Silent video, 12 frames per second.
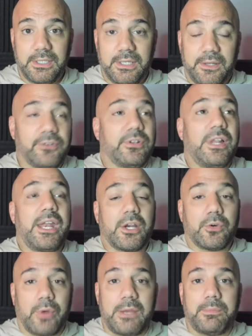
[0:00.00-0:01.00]
There's a lot of
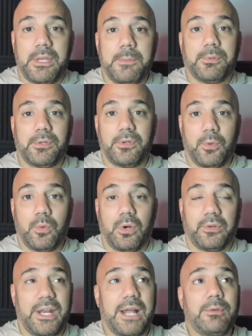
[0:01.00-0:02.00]
great people in the
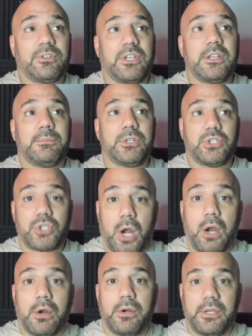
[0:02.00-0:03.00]
world. And I would say the
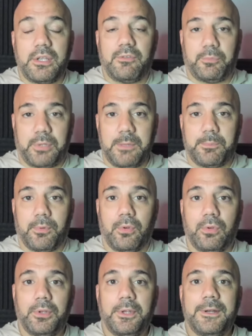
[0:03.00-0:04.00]
majority of
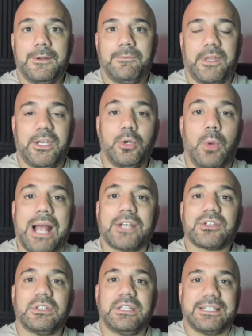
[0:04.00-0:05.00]
people that you
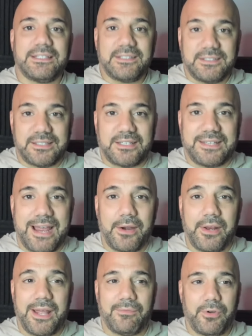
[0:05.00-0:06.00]
actually can sit down
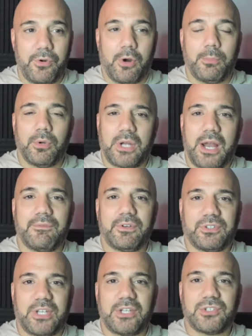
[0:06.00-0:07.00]
and have a normal
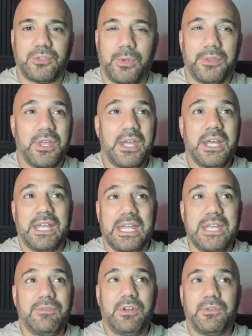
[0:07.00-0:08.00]
conversation with,
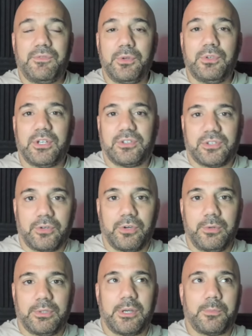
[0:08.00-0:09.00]
even if you
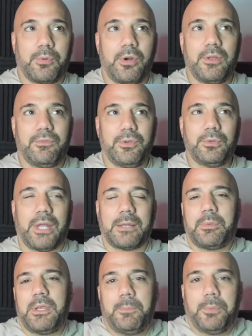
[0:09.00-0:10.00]
disagree with their point of view,
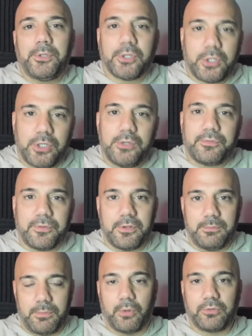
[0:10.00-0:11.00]
like people are good for
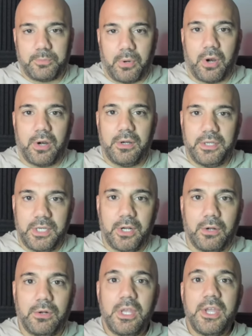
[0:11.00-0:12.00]
the most part, you
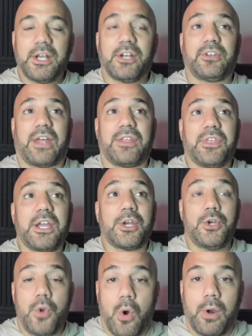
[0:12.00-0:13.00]
know, because I think
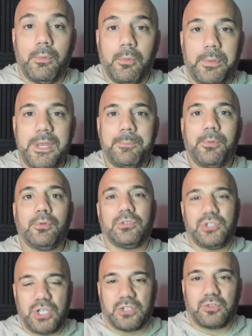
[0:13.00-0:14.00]
normal people
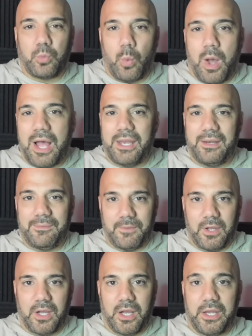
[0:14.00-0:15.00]
just want
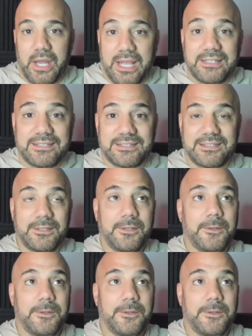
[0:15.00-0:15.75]
a nice